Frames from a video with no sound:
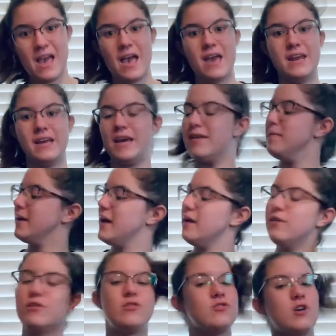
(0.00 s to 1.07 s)
and it gave me kind
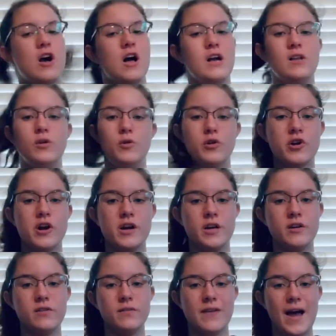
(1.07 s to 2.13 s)
of strong Lunar
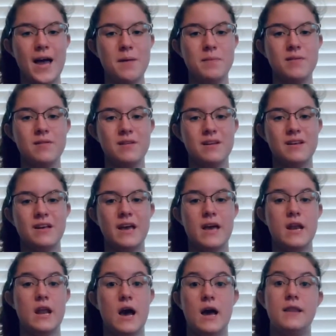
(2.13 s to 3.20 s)
Chronicles vibes,
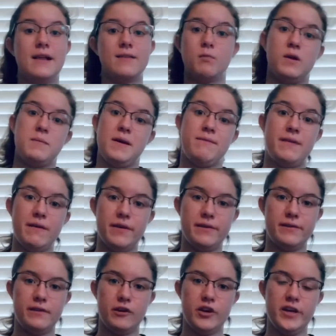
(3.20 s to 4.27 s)
and that's one of my favorite
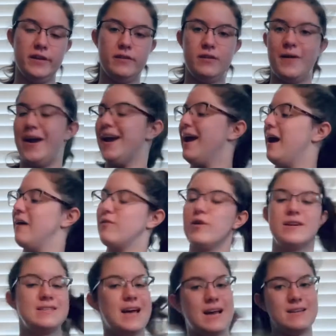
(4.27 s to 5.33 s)
series, so I, of
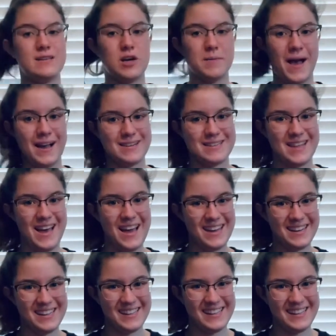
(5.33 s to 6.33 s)
course, had to go back to that.